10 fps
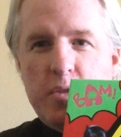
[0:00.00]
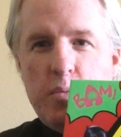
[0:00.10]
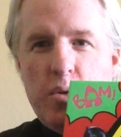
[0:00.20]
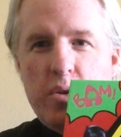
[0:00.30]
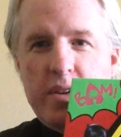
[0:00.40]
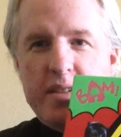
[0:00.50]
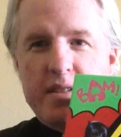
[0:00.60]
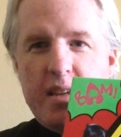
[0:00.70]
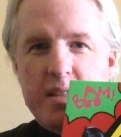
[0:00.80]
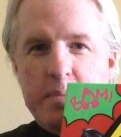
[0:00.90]
Ward
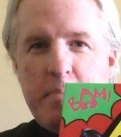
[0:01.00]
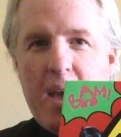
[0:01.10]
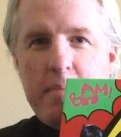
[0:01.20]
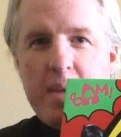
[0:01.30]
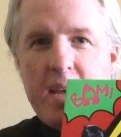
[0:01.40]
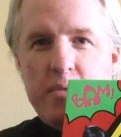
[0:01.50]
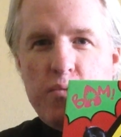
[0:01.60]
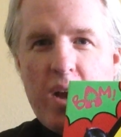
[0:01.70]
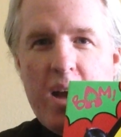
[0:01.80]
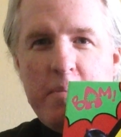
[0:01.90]
as Batman
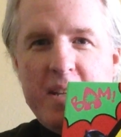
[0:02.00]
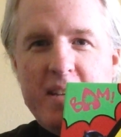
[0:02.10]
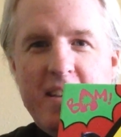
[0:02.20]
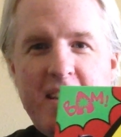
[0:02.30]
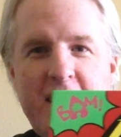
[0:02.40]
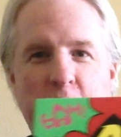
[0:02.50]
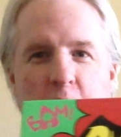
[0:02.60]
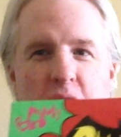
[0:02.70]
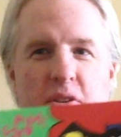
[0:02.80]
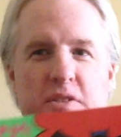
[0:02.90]
and Robin,
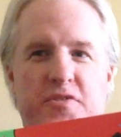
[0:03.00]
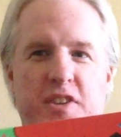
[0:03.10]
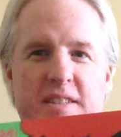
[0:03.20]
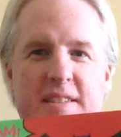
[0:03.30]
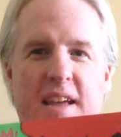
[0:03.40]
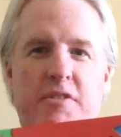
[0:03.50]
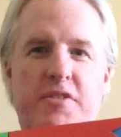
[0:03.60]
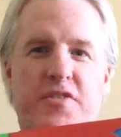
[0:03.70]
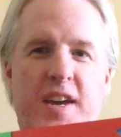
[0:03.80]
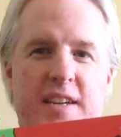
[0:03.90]
with all the fun sound
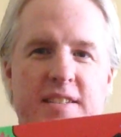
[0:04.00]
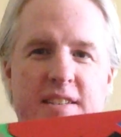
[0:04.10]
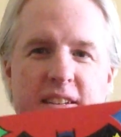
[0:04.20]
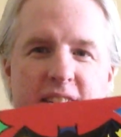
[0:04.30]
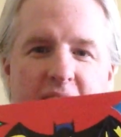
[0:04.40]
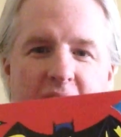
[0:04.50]
effects, and it's